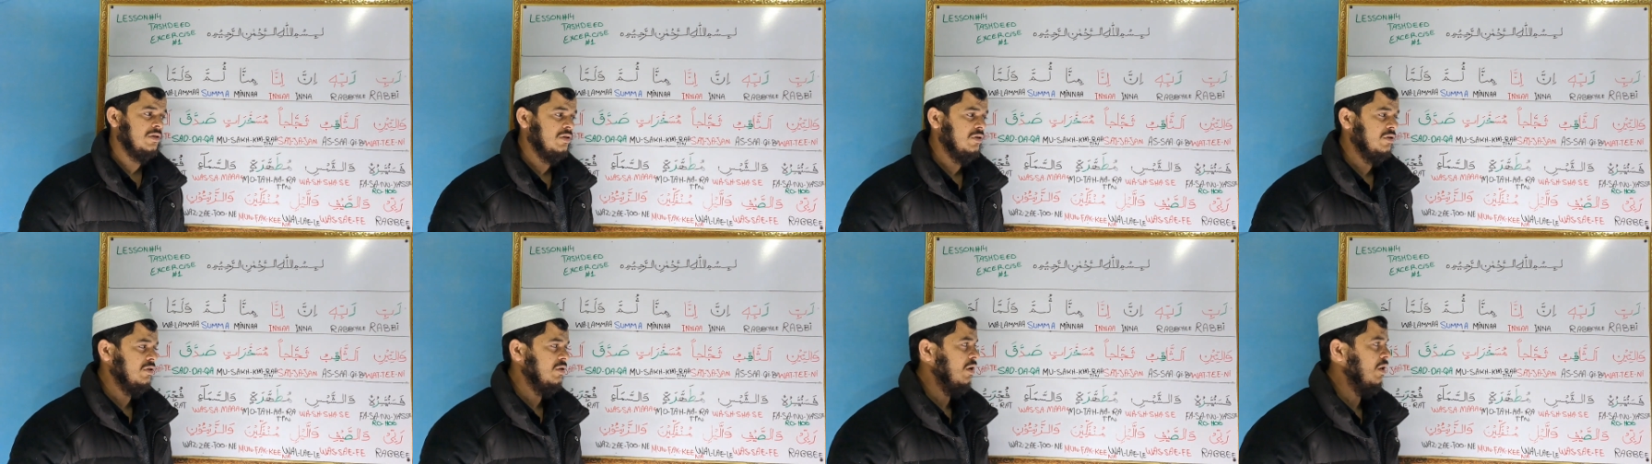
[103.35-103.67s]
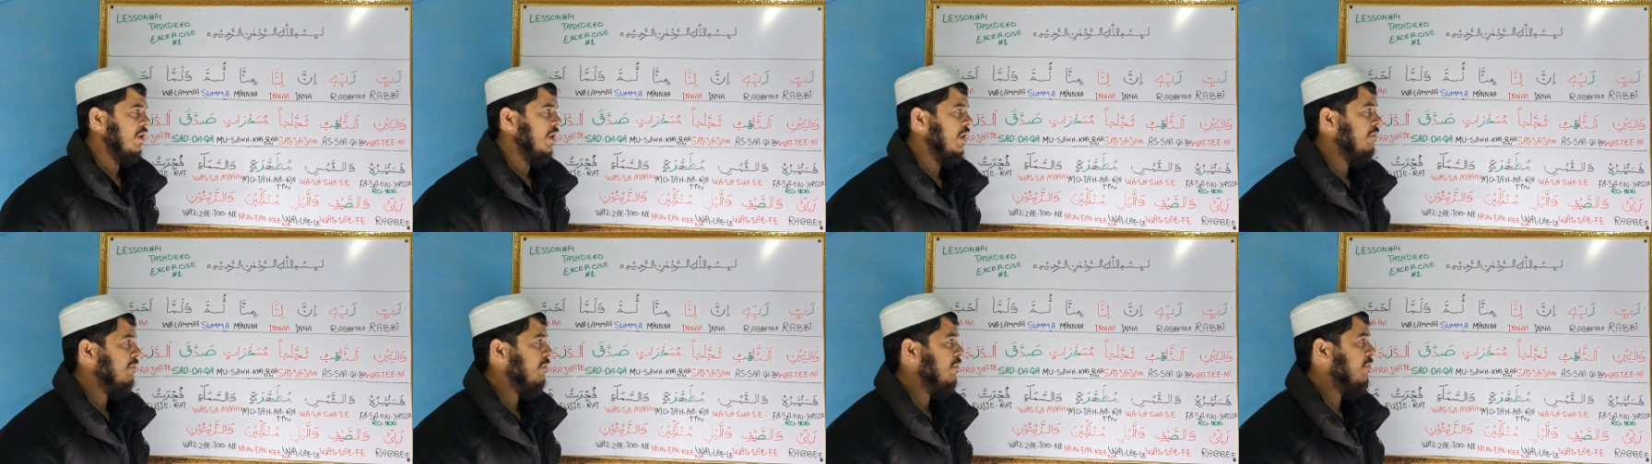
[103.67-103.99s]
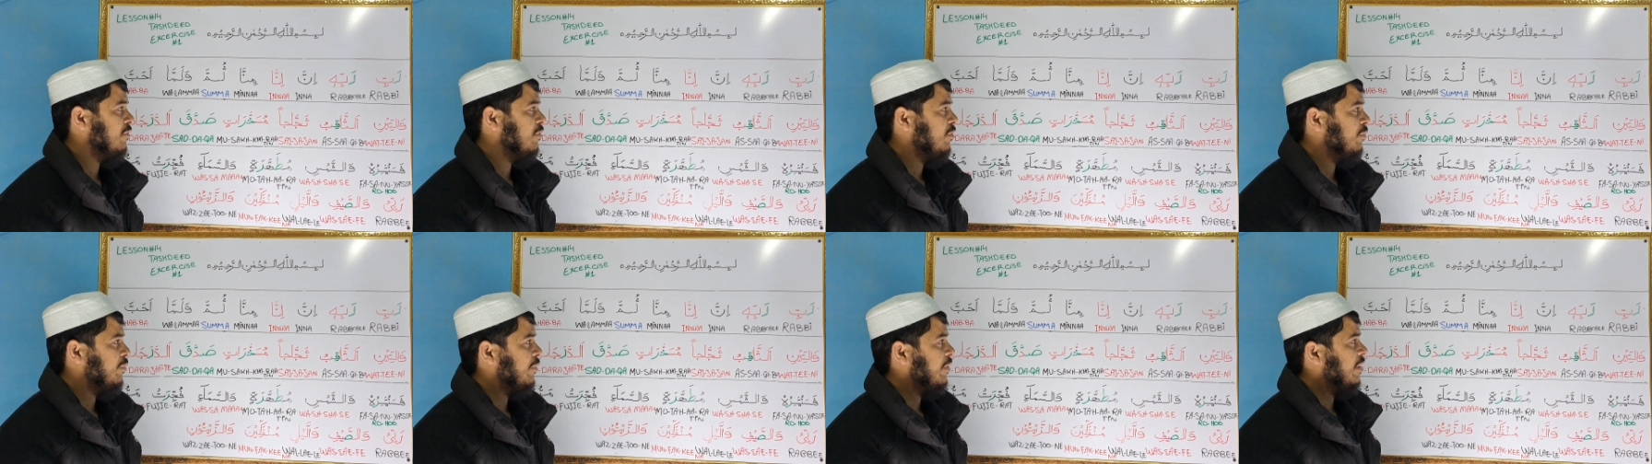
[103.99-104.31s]
inshallah we
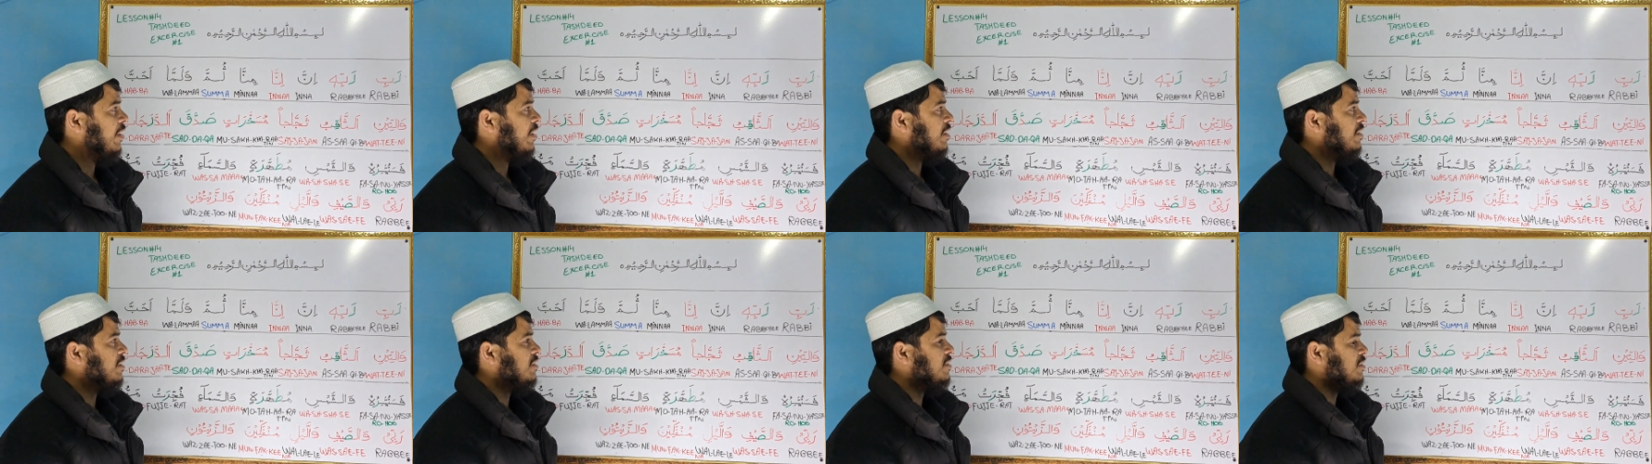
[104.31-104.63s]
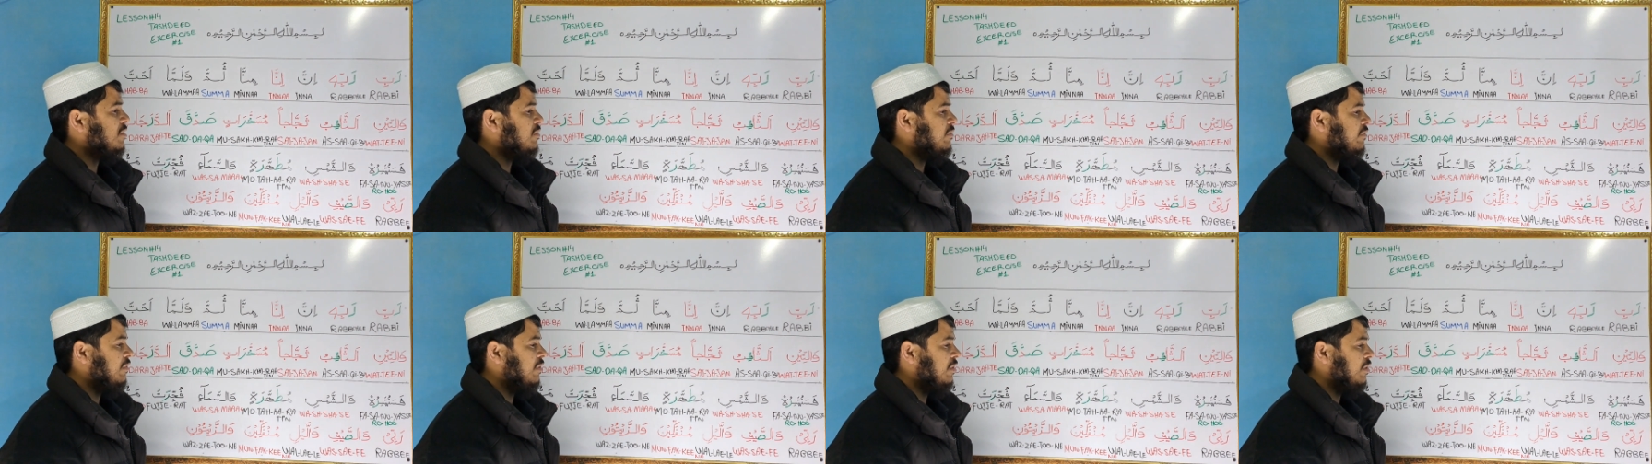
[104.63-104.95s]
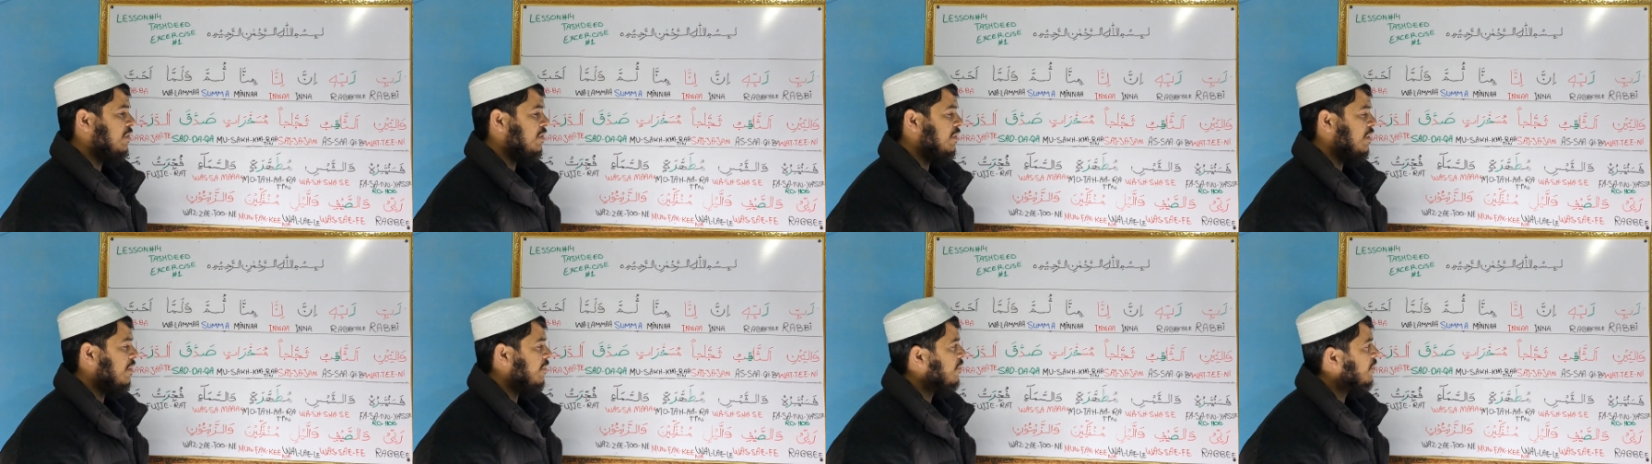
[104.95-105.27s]
will practice in
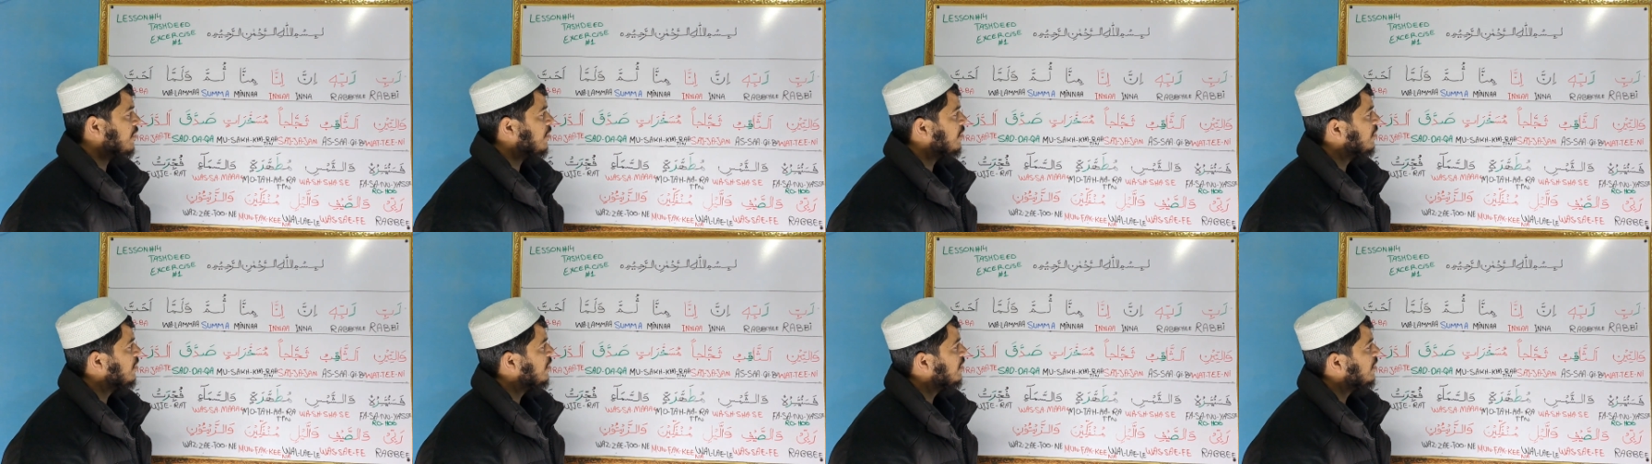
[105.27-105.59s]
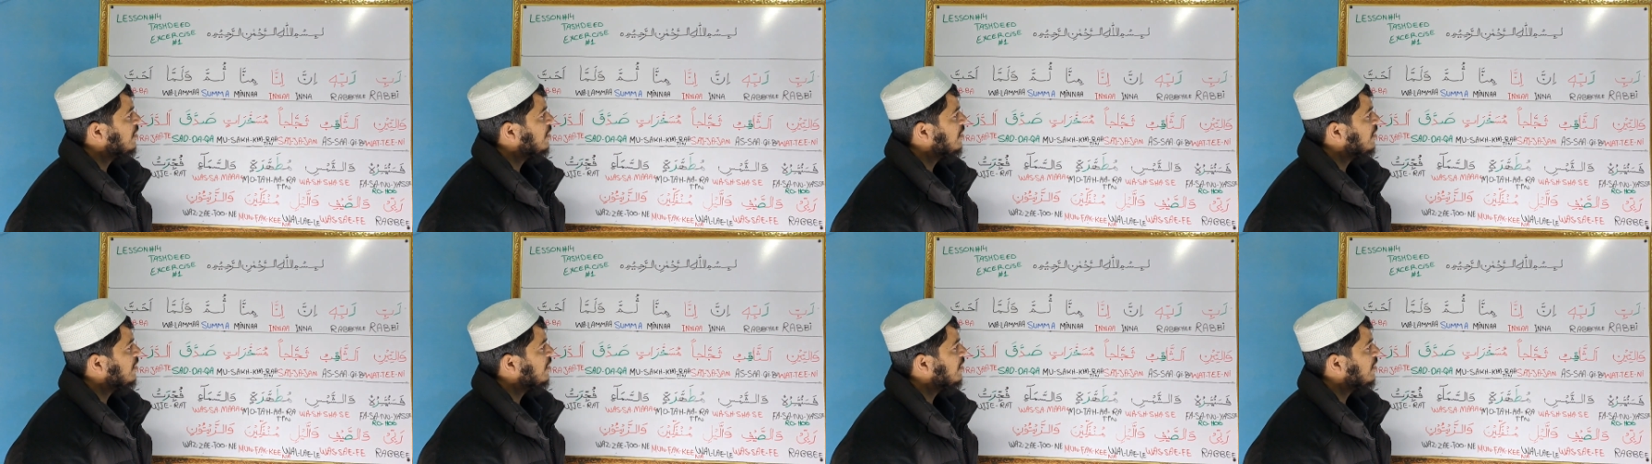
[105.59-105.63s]
our